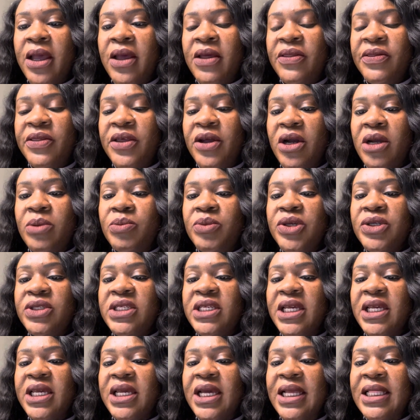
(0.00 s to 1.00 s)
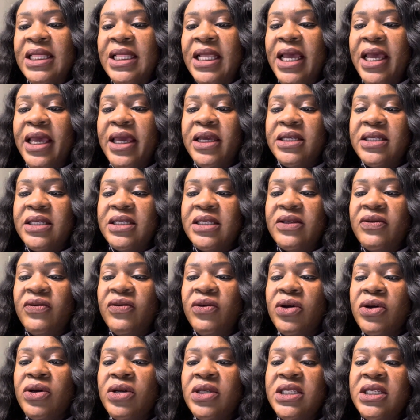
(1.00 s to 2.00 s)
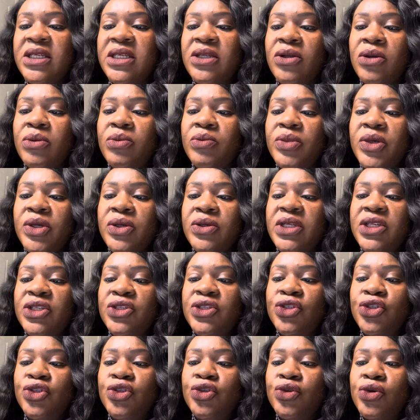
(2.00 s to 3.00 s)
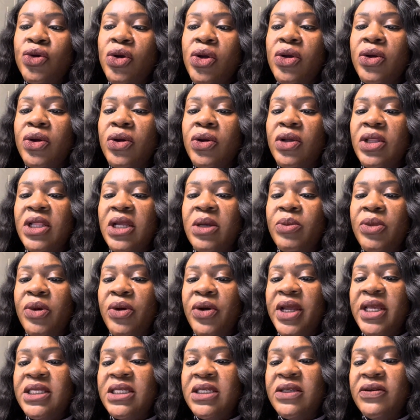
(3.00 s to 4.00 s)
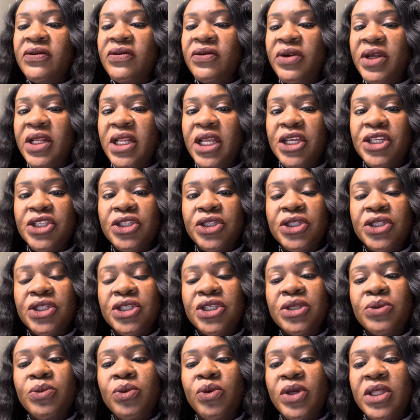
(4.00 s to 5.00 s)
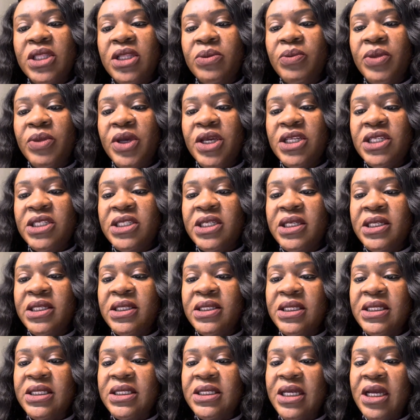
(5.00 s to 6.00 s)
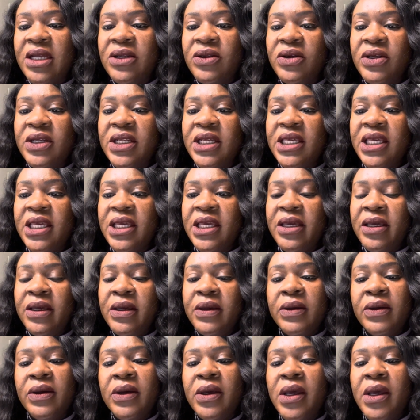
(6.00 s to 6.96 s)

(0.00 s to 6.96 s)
Therapeutic alliance, focusing on building strong collaborative relationship with the patient is another key.